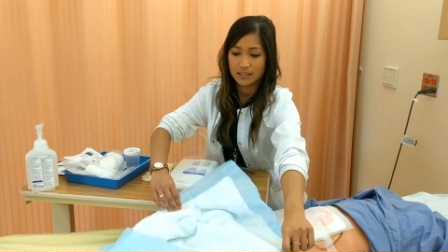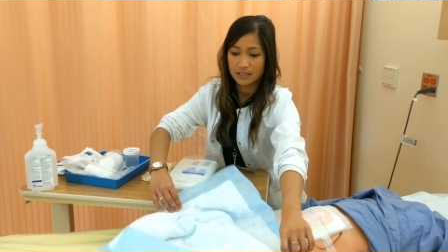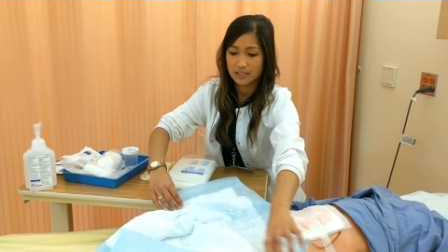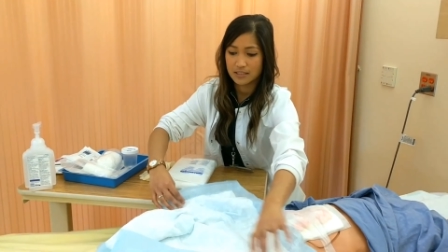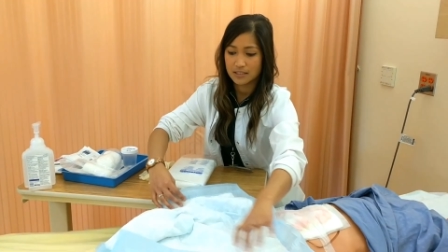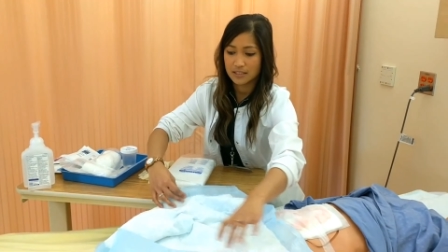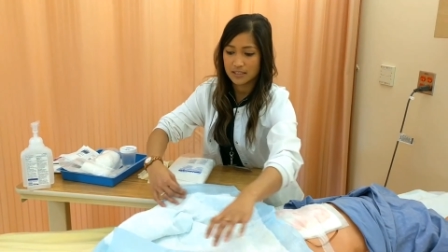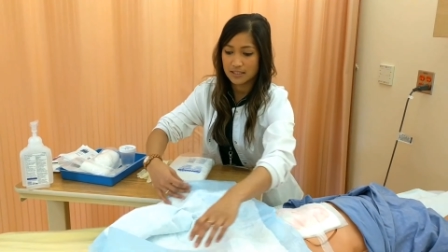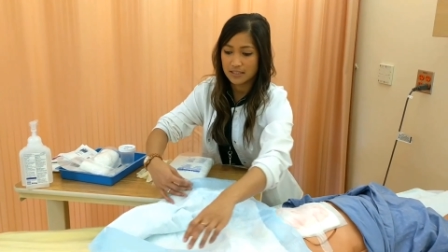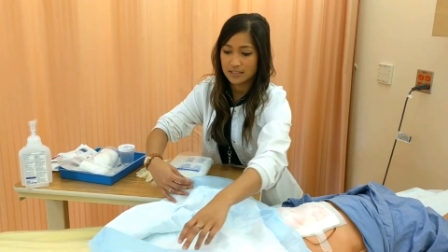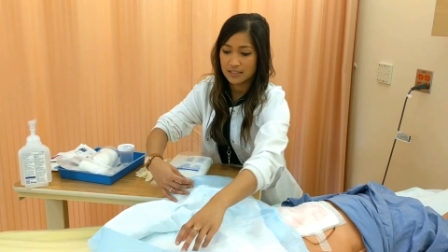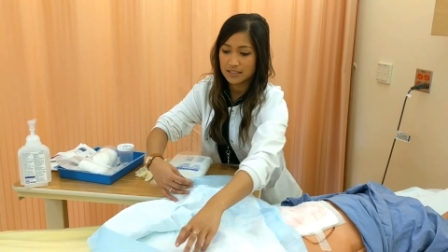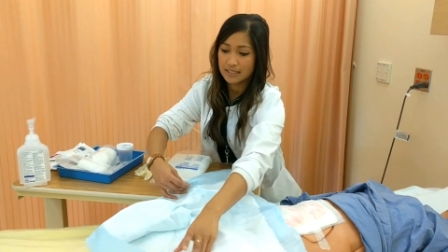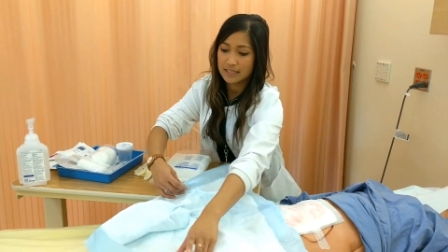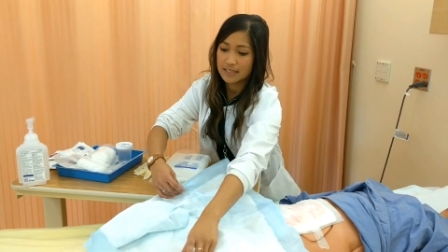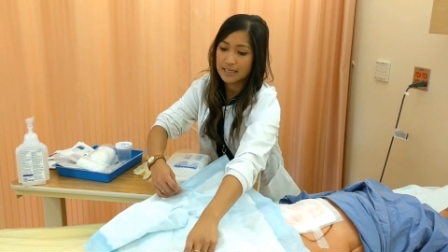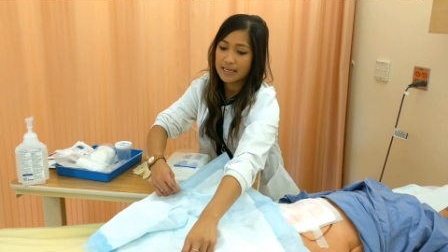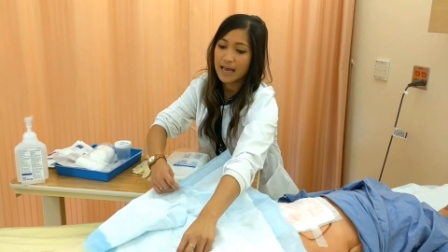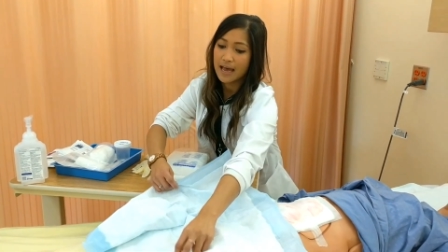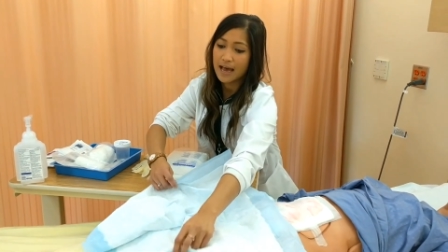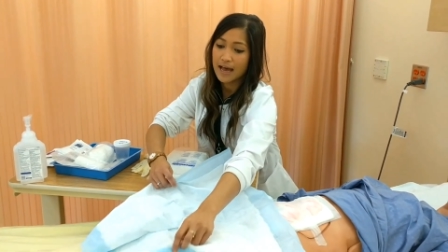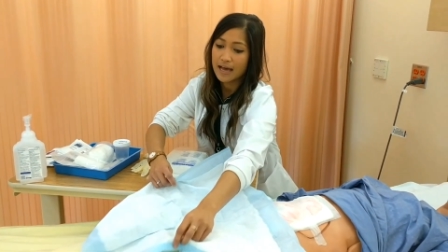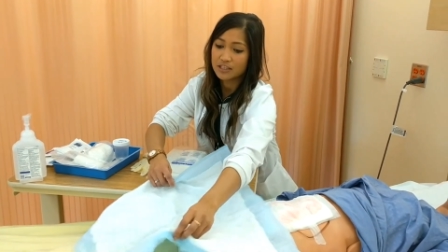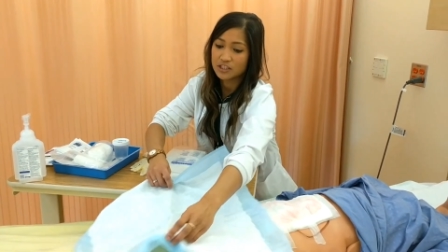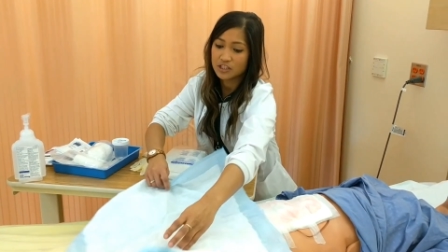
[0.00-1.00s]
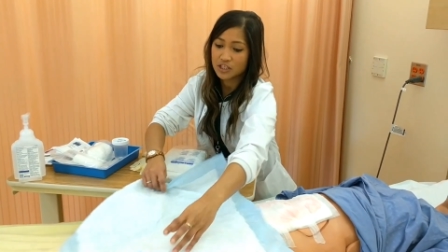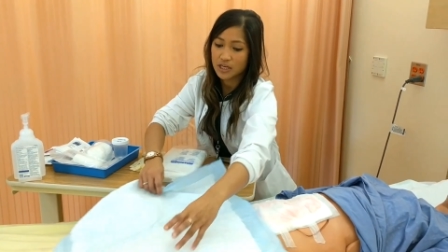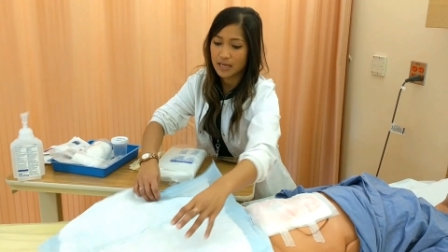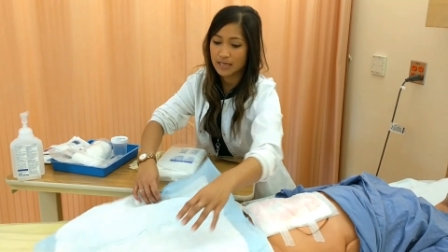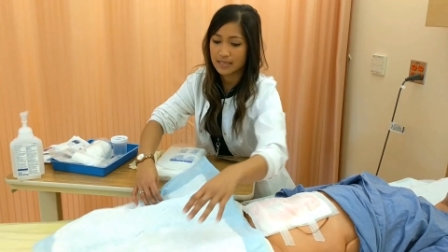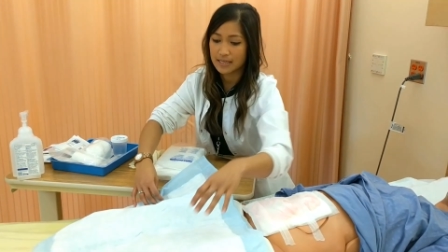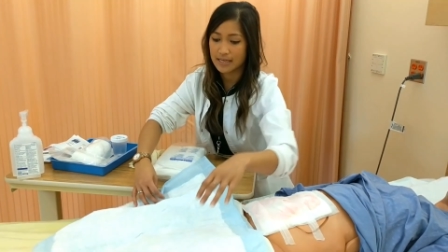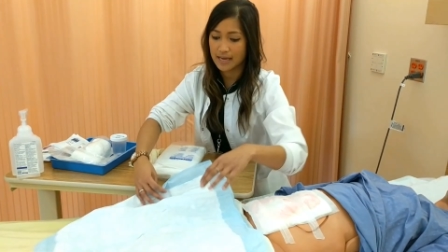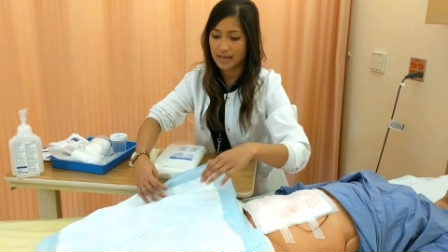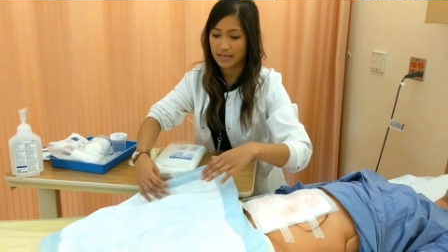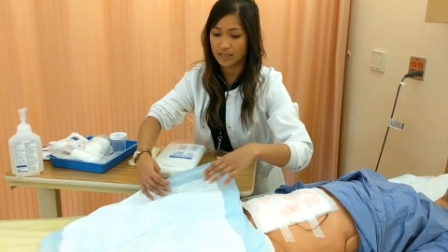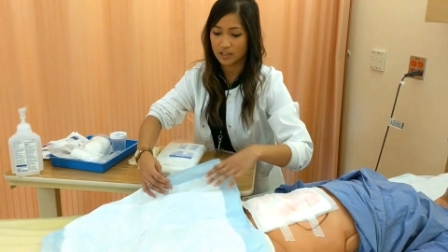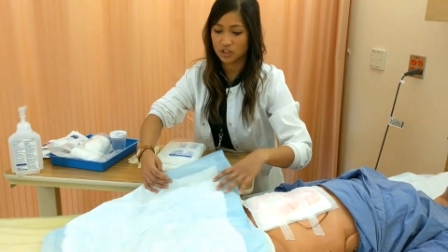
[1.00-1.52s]
just to catch
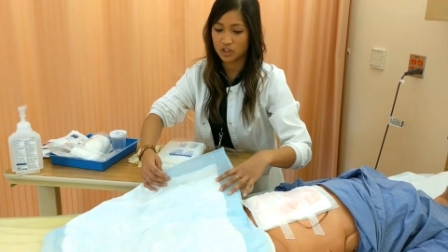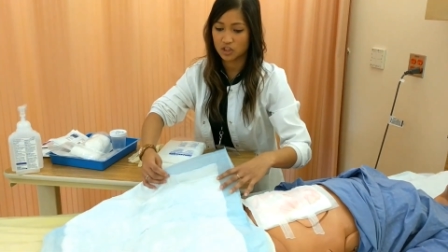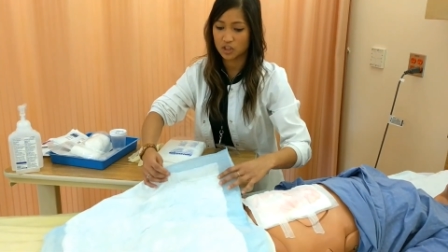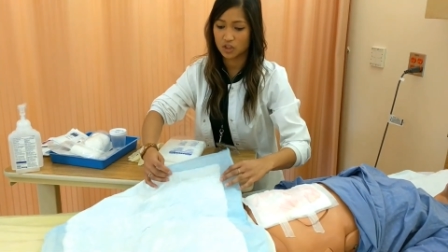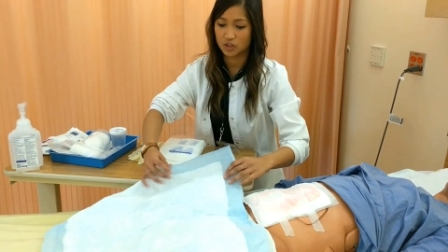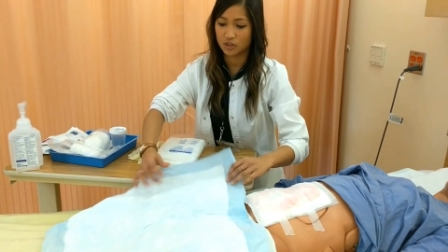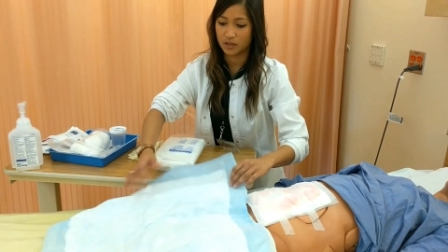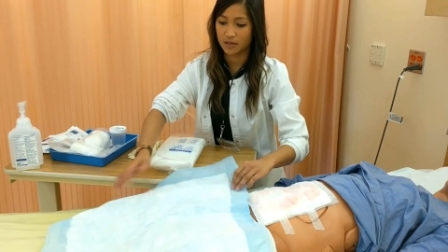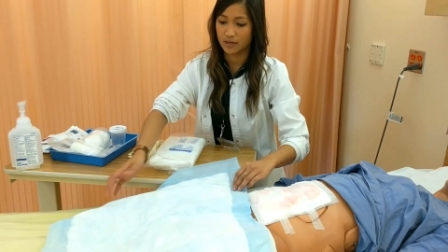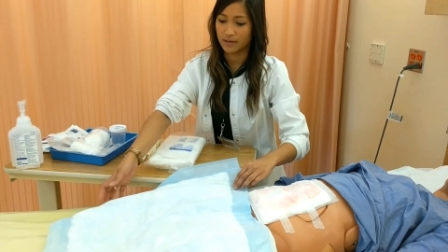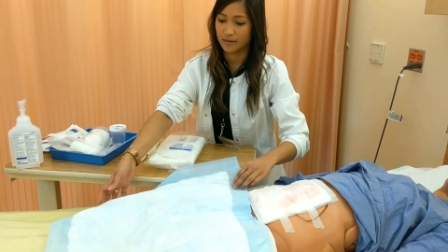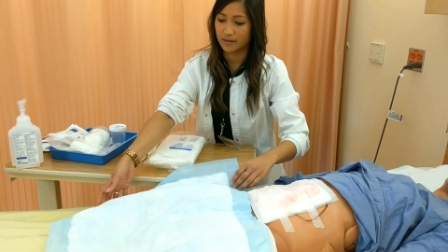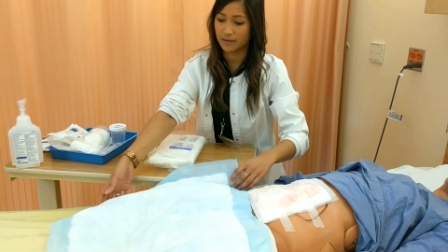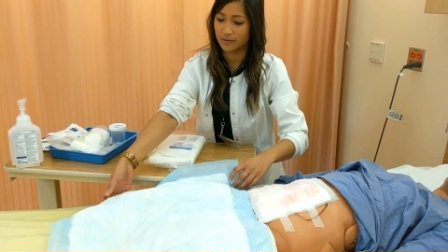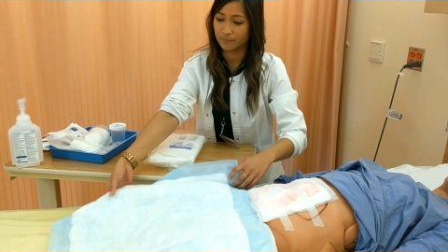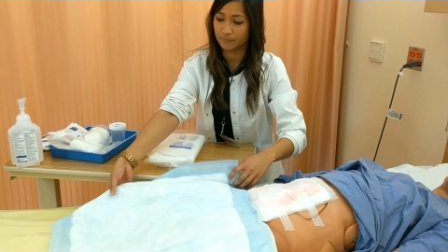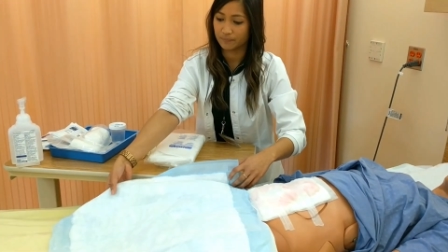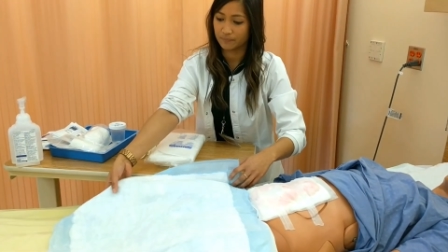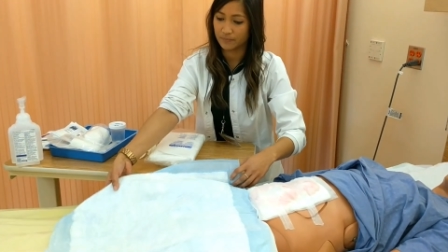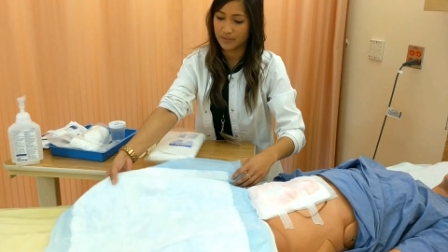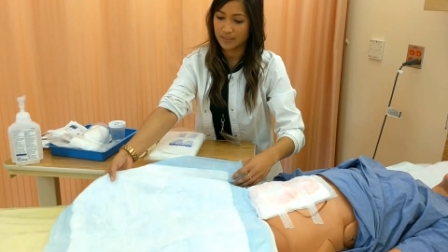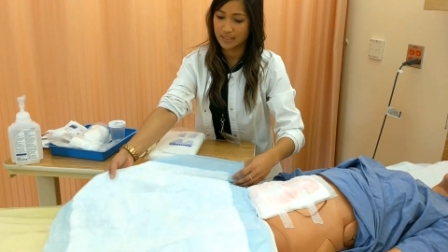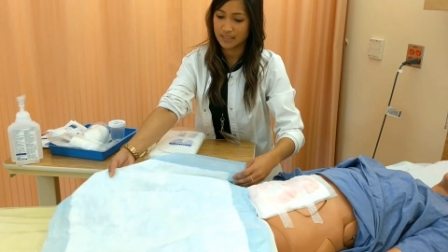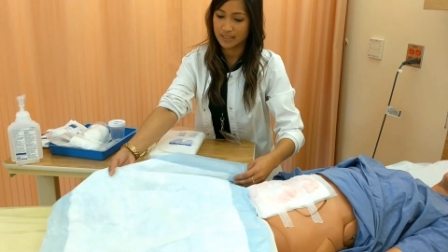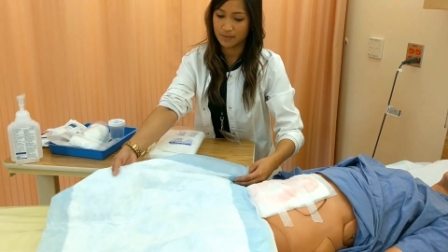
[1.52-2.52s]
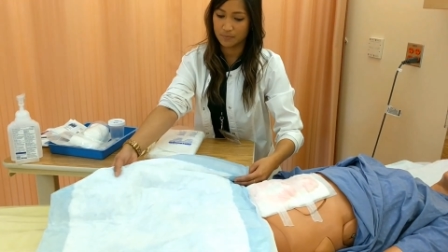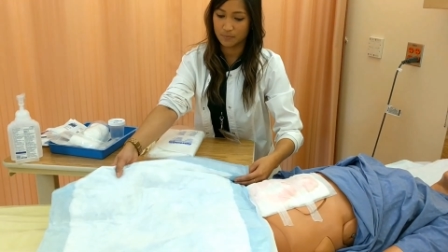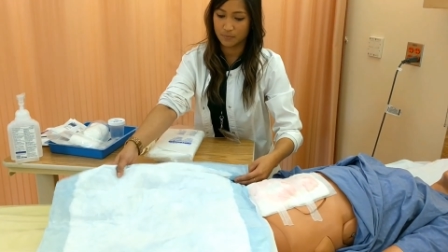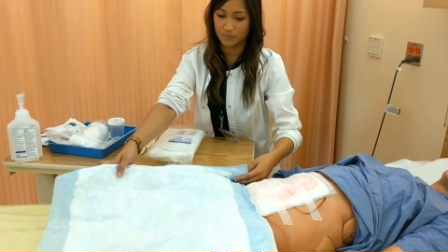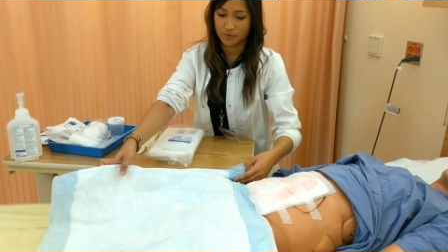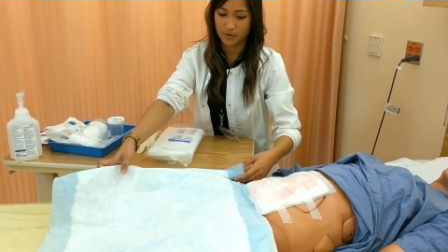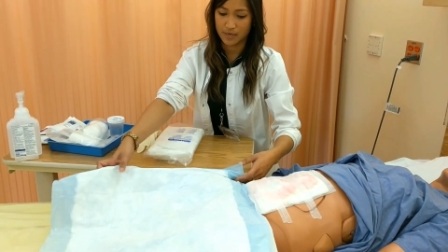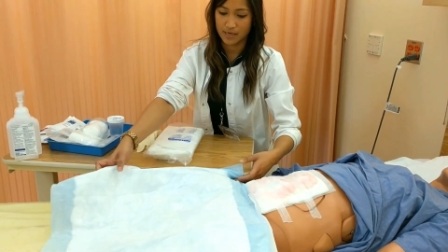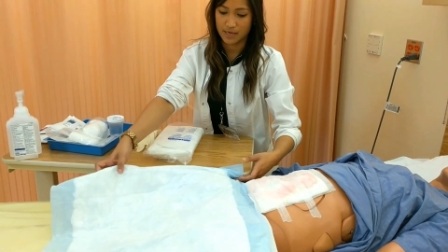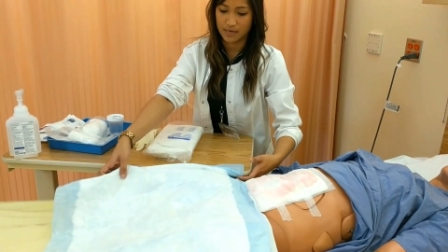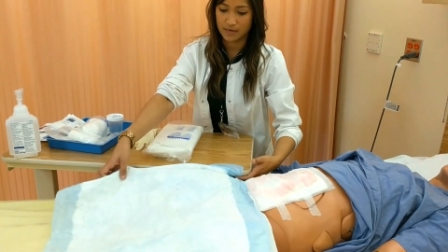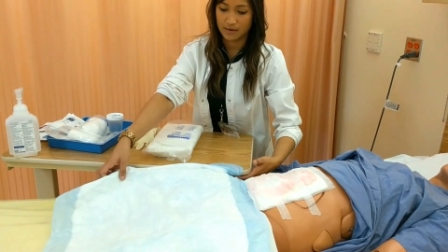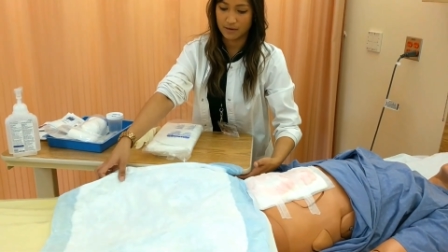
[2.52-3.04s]
any extra
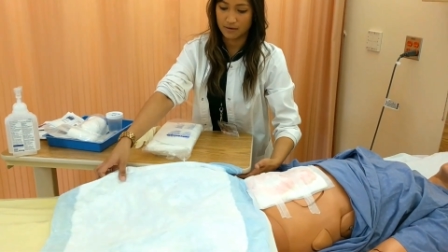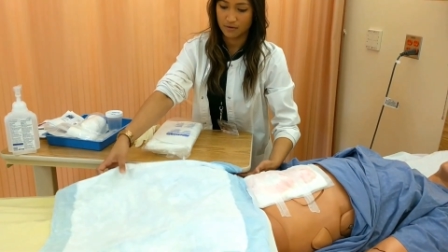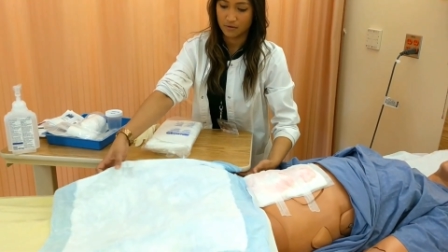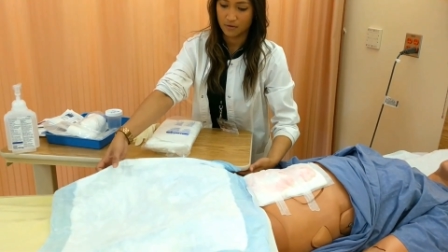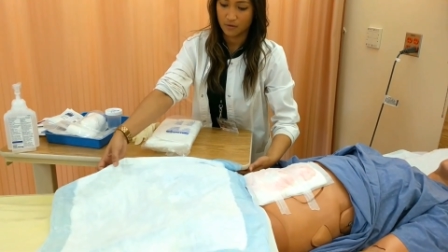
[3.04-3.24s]
debris